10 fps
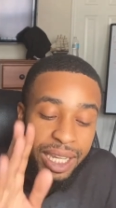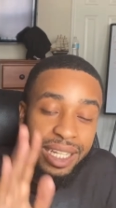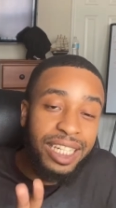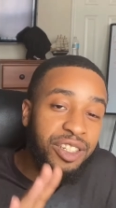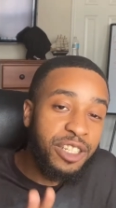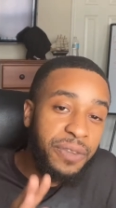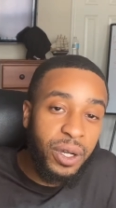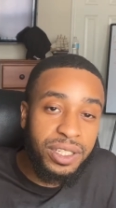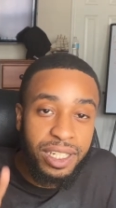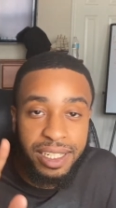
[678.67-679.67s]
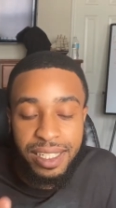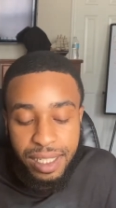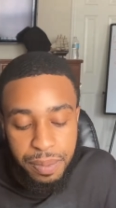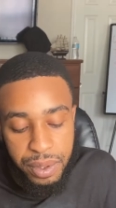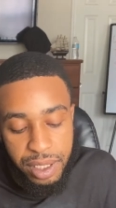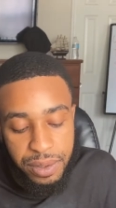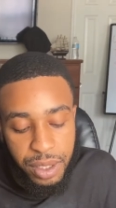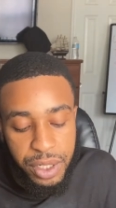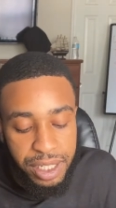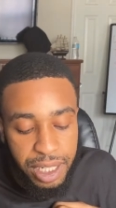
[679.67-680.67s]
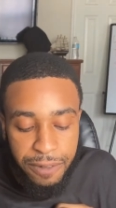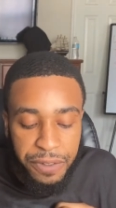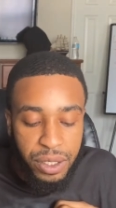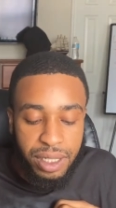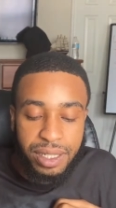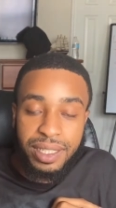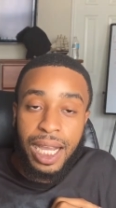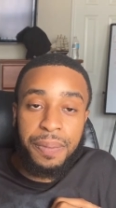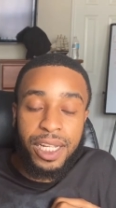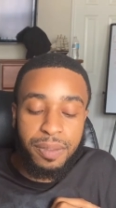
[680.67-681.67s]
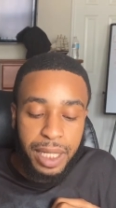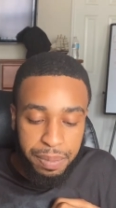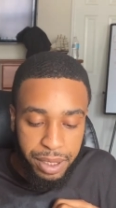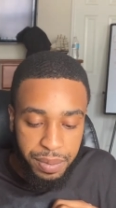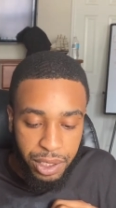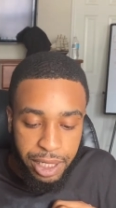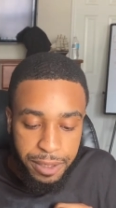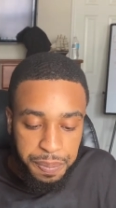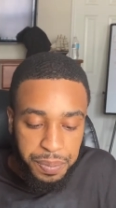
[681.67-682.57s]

Let's just focus on the simple stuff. So we're just gonna focus on stop loss by pips, okay?